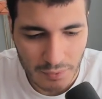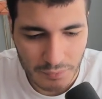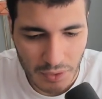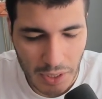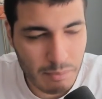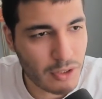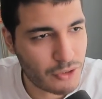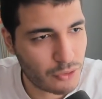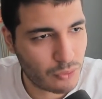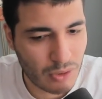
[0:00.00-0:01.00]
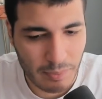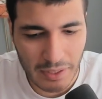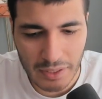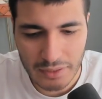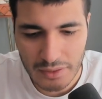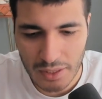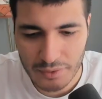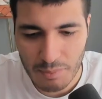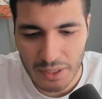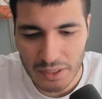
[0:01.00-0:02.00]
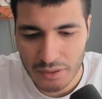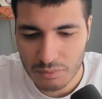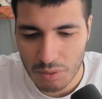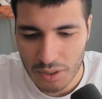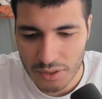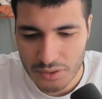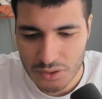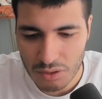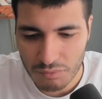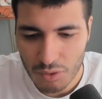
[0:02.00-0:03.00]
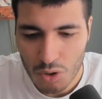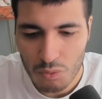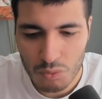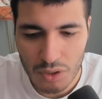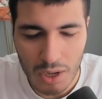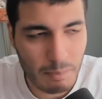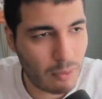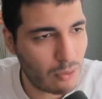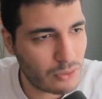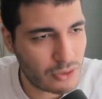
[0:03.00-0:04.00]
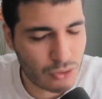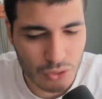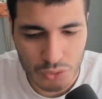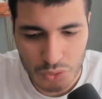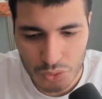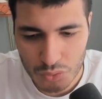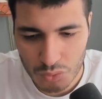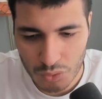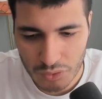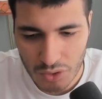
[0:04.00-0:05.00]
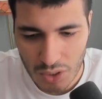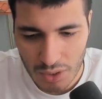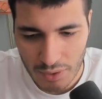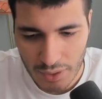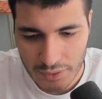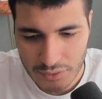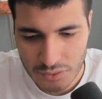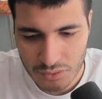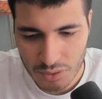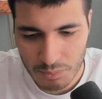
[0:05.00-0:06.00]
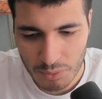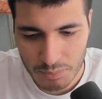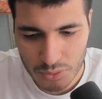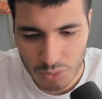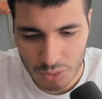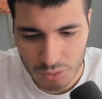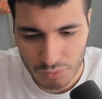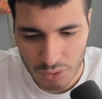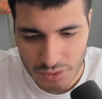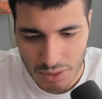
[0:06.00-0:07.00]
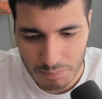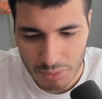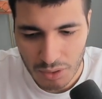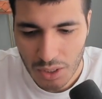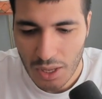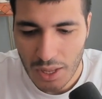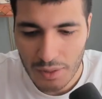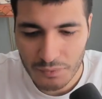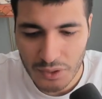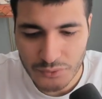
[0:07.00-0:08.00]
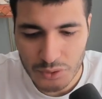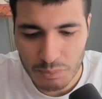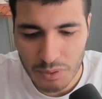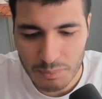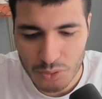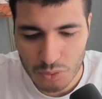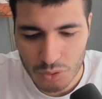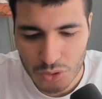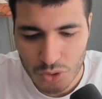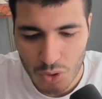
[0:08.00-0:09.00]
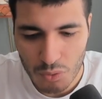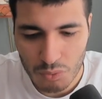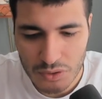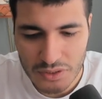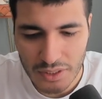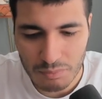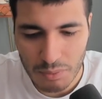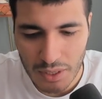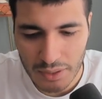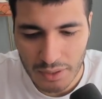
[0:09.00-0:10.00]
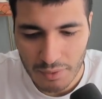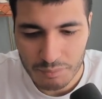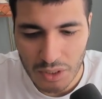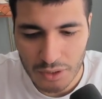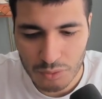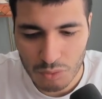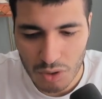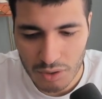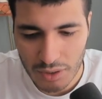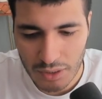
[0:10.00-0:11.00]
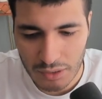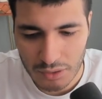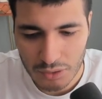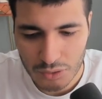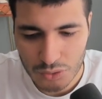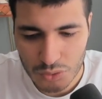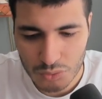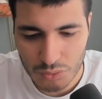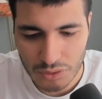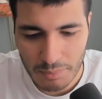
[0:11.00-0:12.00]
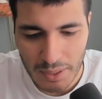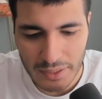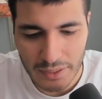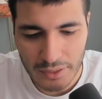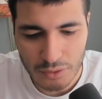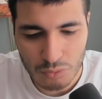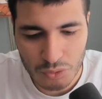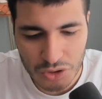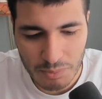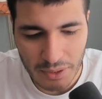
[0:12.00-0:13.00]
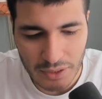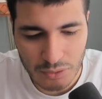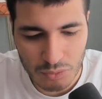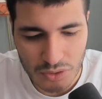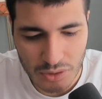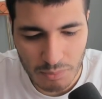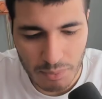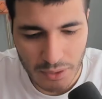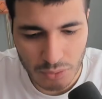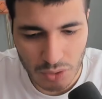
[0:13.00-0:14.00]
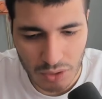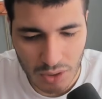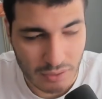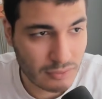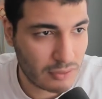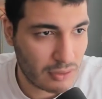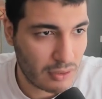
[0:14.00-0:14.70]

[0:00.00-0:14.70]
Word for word: the image to the backend, and the backend by itself will upload it to the S three blob storage, for example, and the S three blob storage will send back a U R L to the backend, which the backend will send it back to the client.